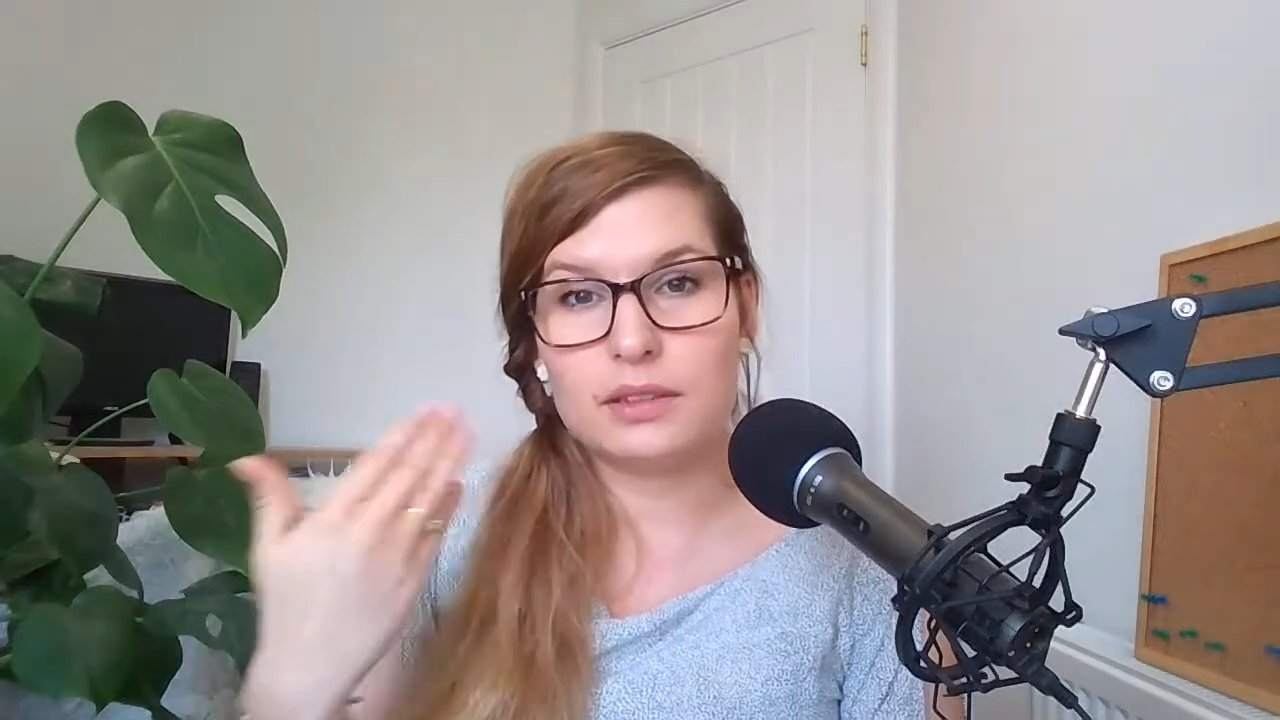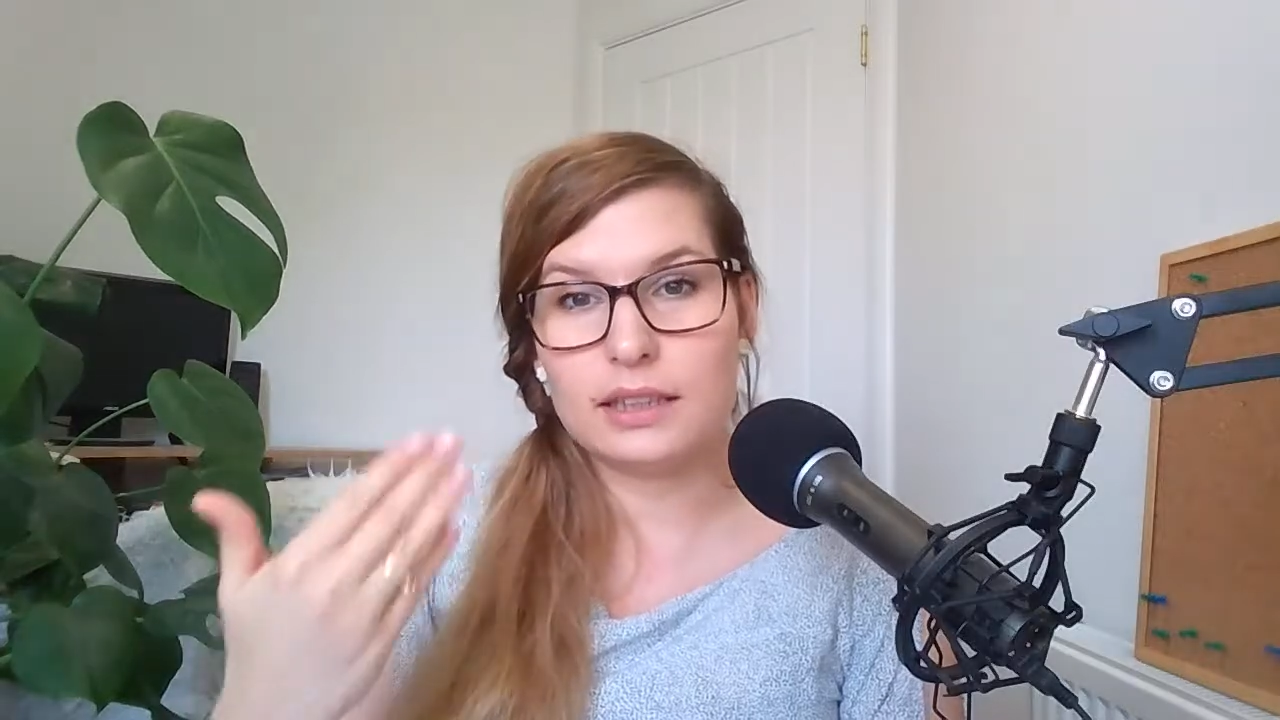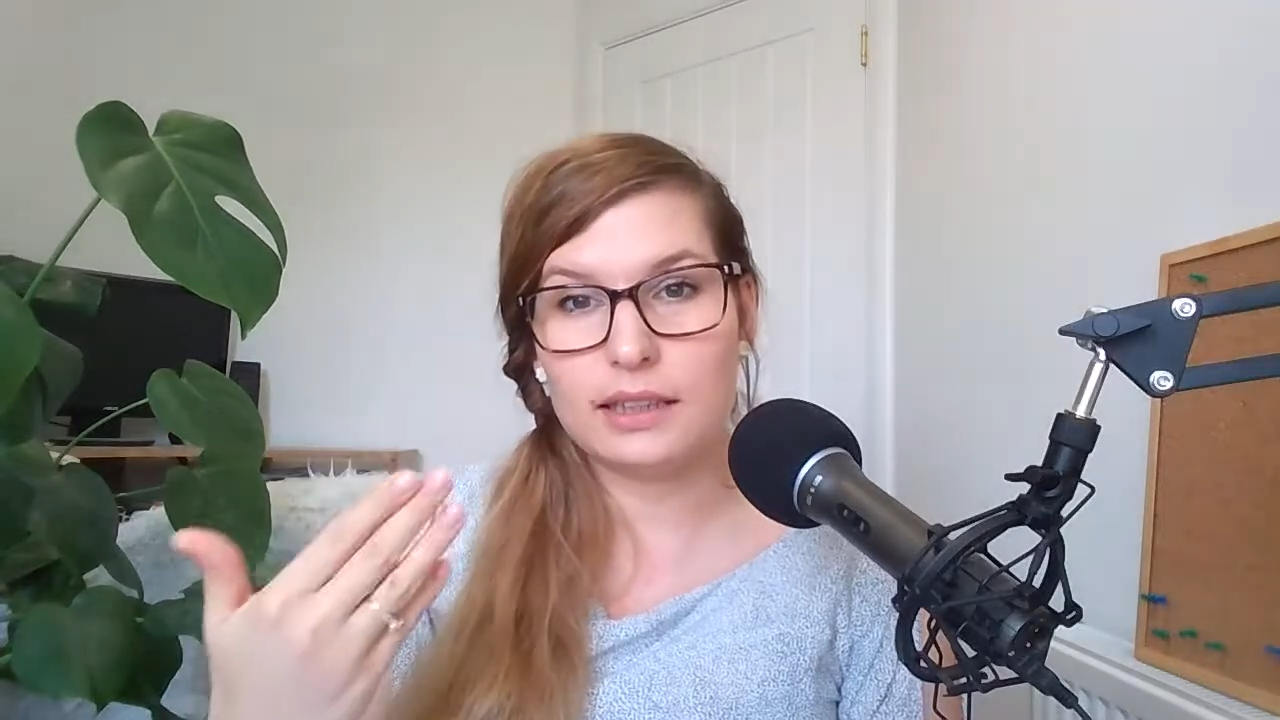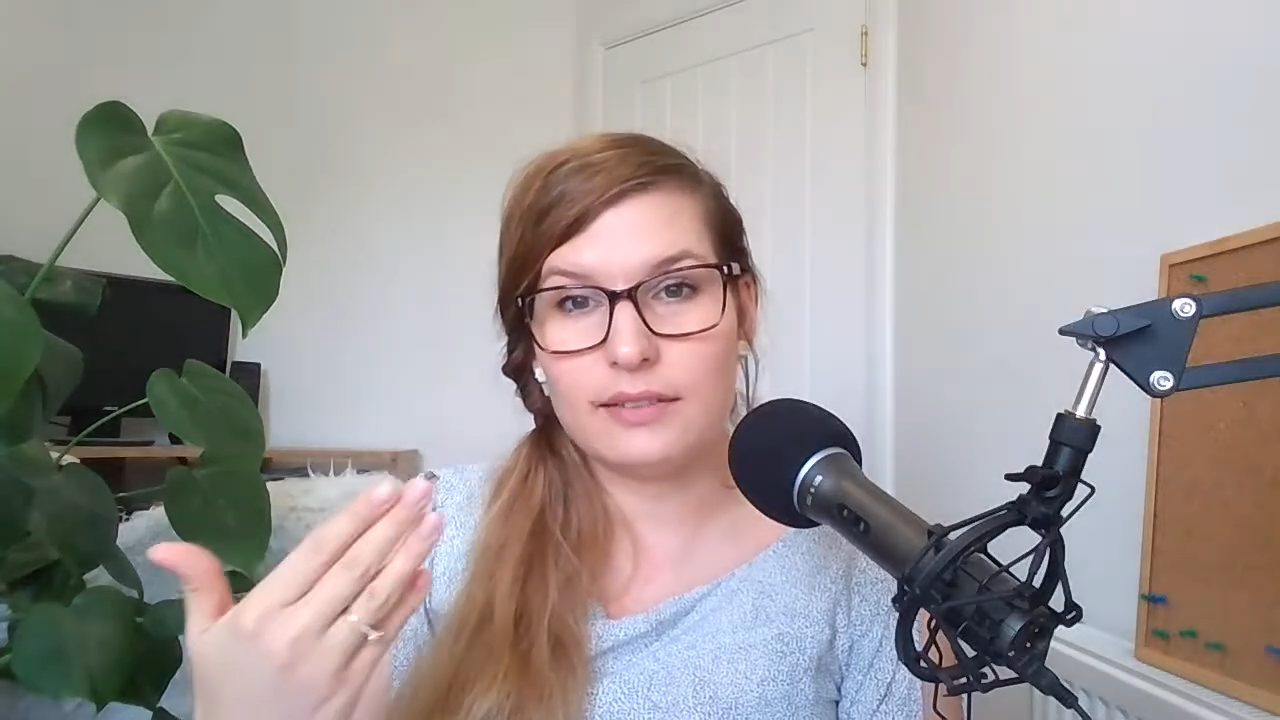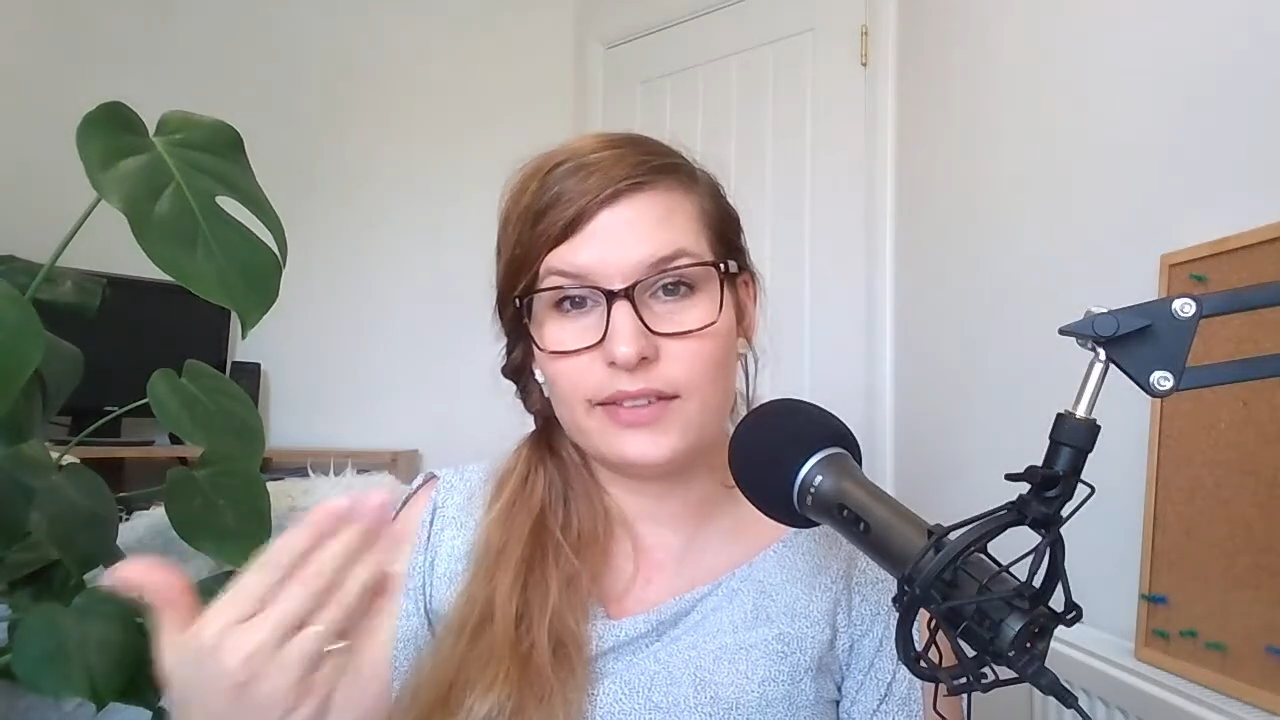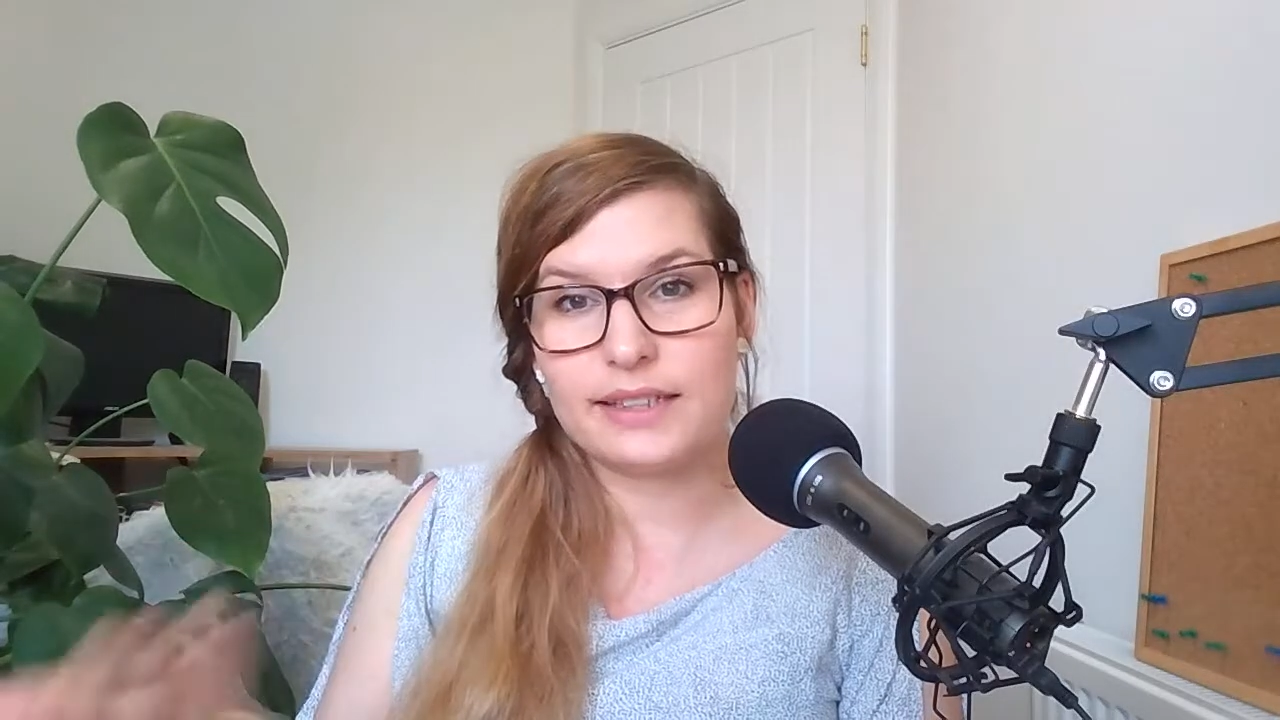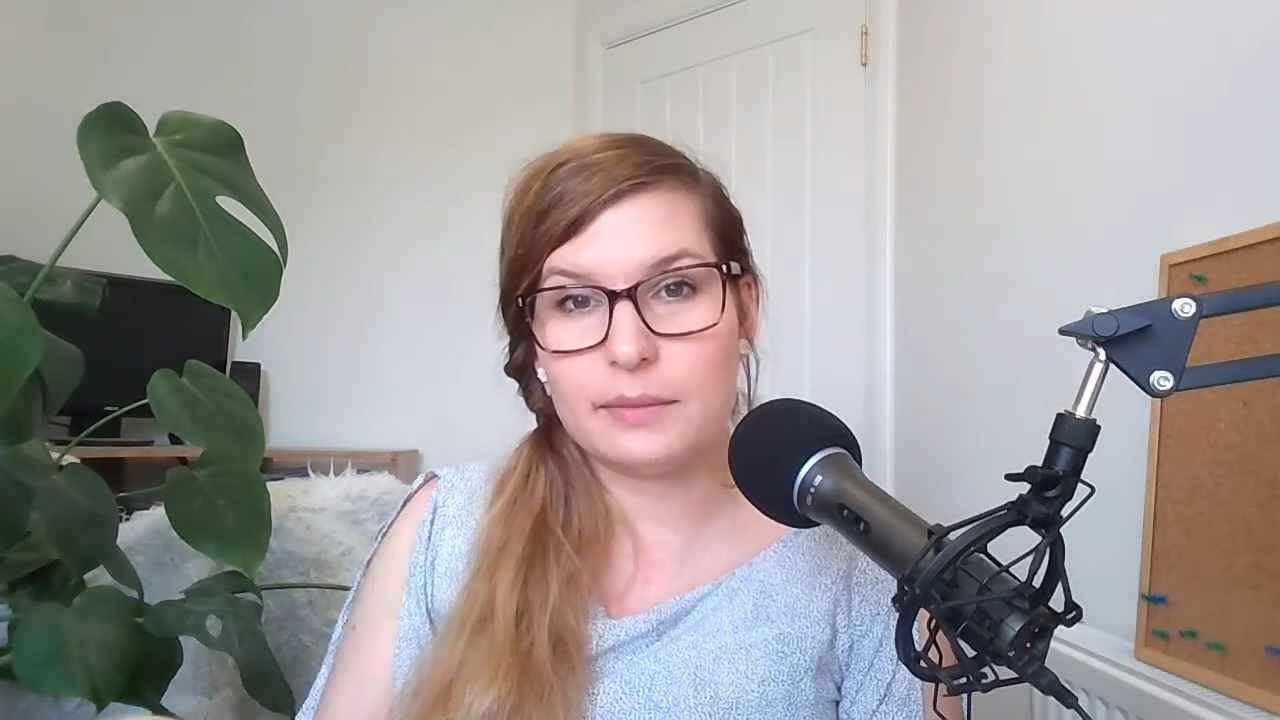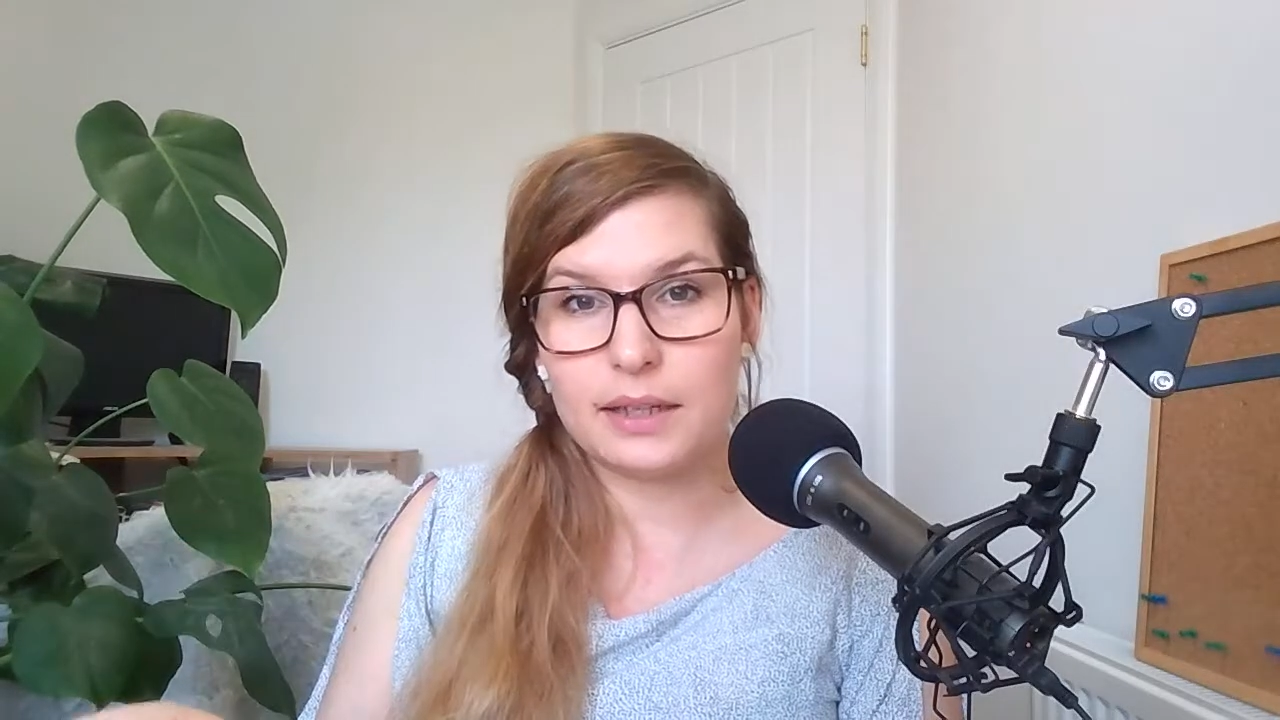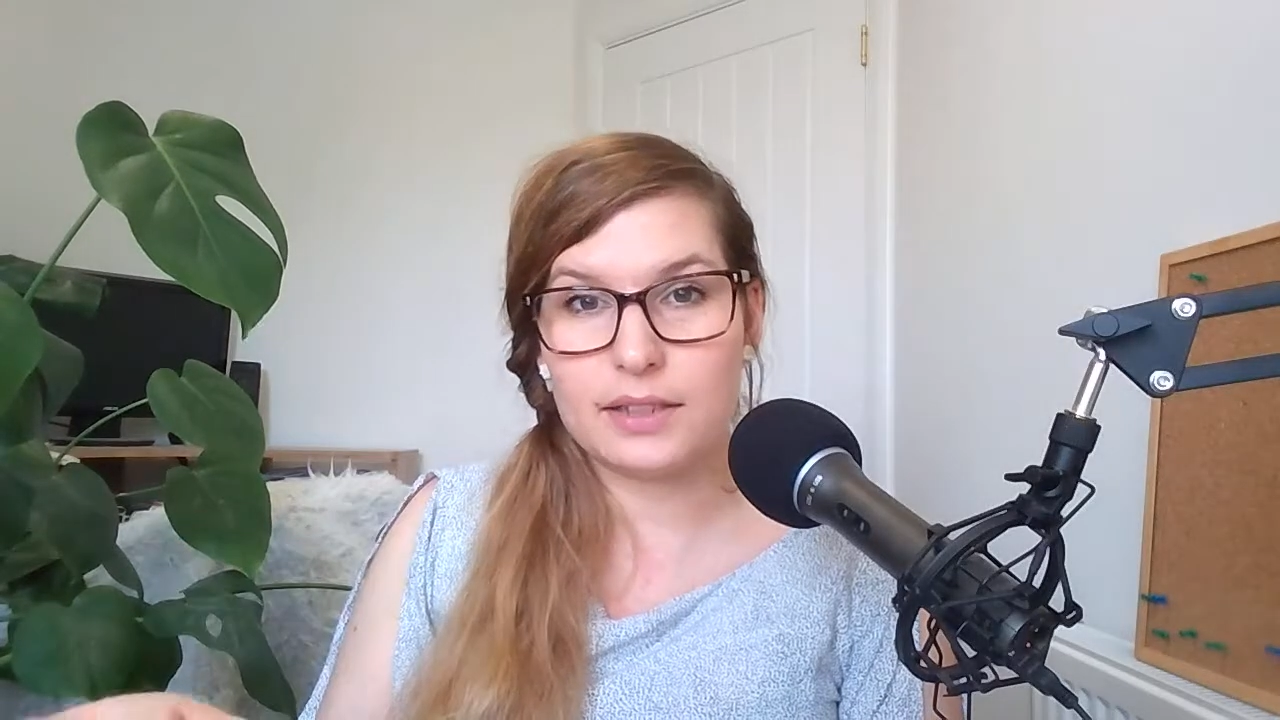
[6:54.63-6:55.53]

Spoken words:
to invest in my